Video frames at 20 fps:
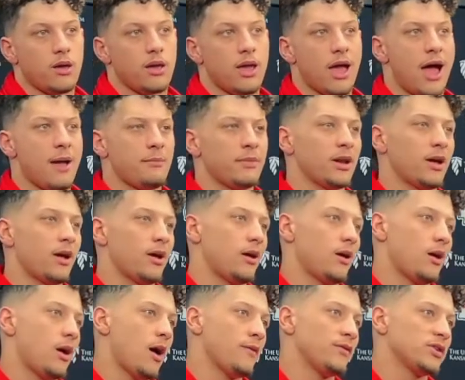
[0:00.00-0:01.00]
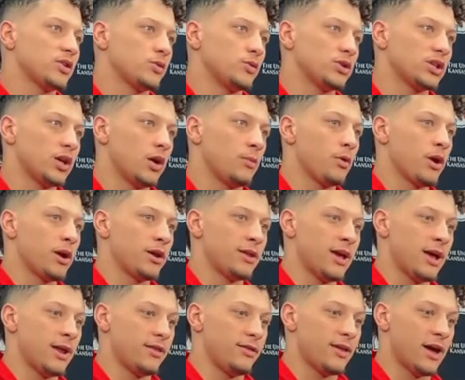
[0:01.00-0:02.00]
Yeah, I mean, obviously we celebrated
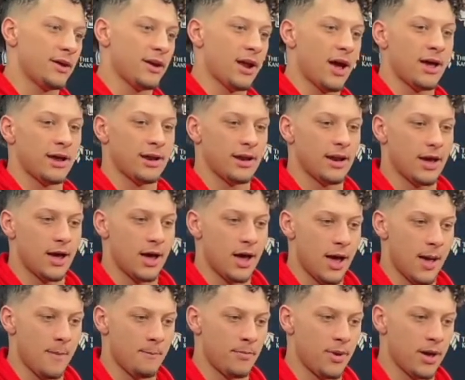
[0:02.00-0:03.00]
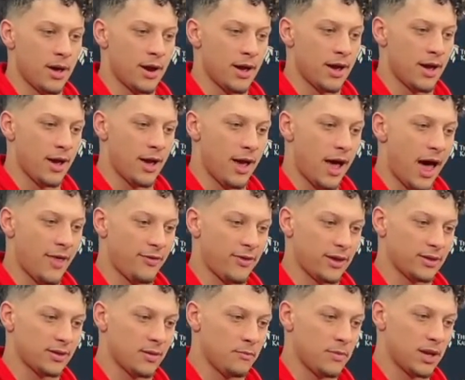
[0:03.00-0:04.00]
that that night, um, but uh, I
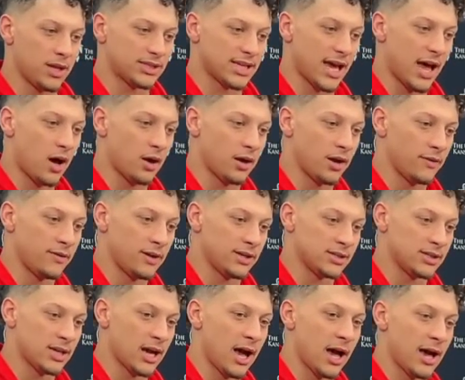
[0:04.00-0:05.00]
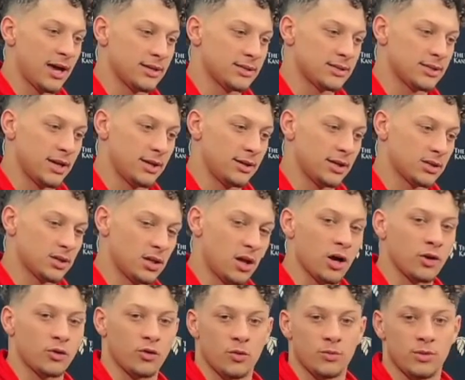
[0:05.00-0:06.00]
think the mentality of these guys in this
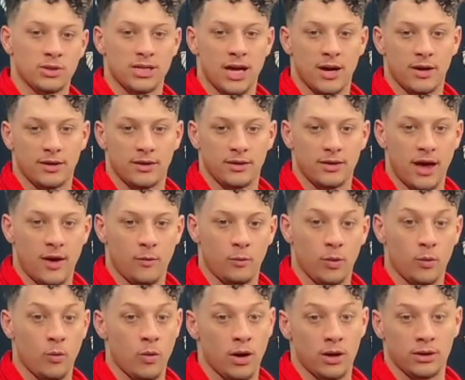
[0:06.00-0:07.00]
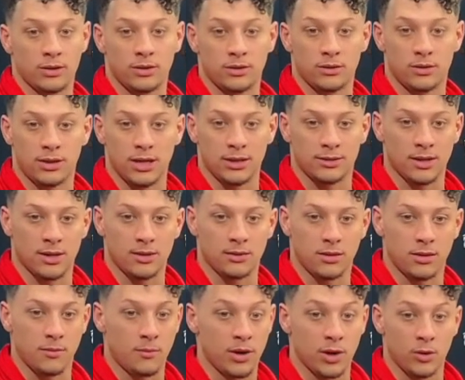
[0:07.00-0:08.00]
locker room is that that we want to get the
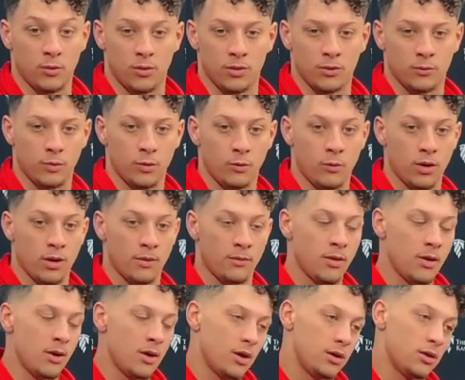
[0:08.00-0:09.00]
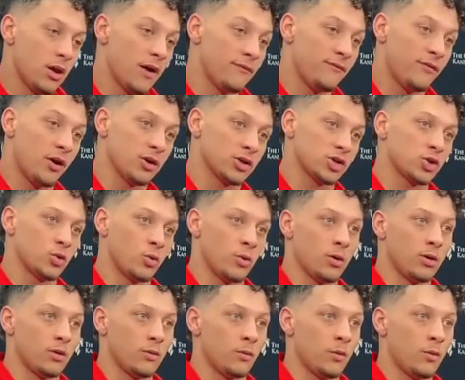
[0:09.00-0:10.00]
the big one. We want to not fall
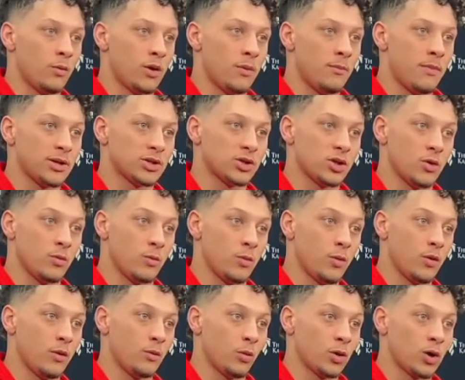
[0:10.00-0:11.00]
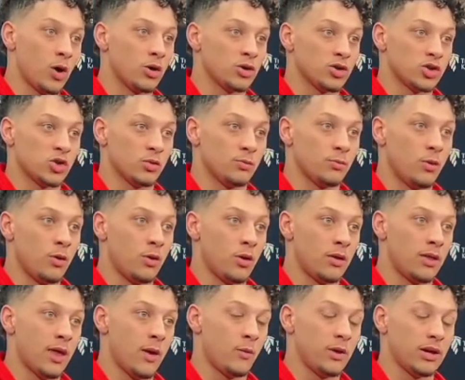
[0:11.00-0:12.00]
short. We want to make sure that we're going to Super Bowl
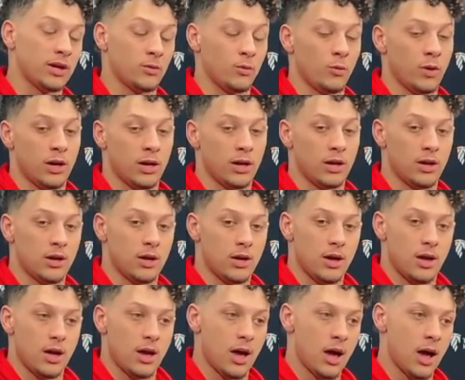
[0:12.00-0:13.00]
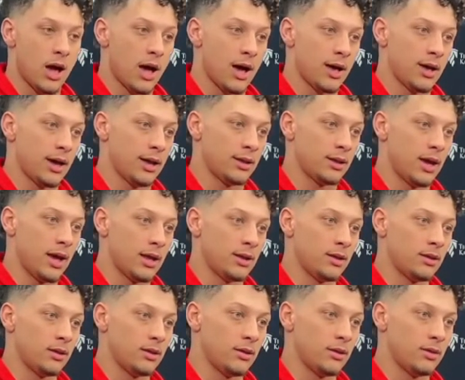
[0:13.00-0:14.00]
and that we can win it, uh, and
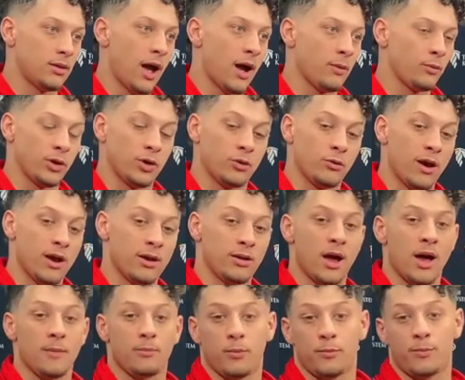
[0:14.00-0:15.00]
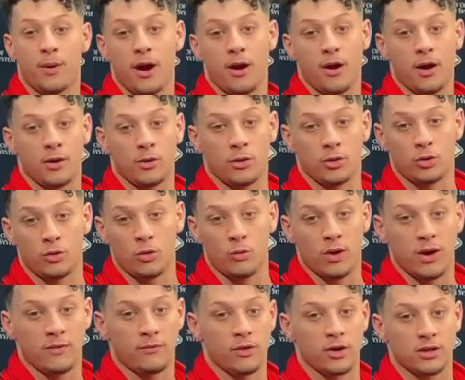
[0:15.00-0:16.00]
and not regret not preparing or doing
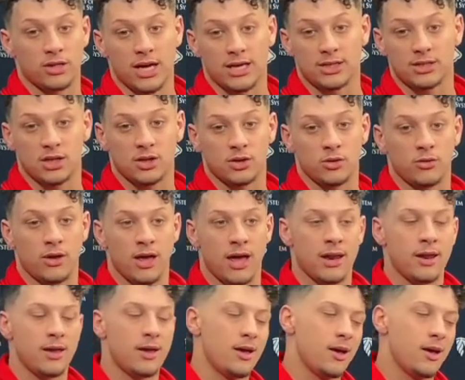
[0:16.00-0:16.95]
whatever it takes to do that.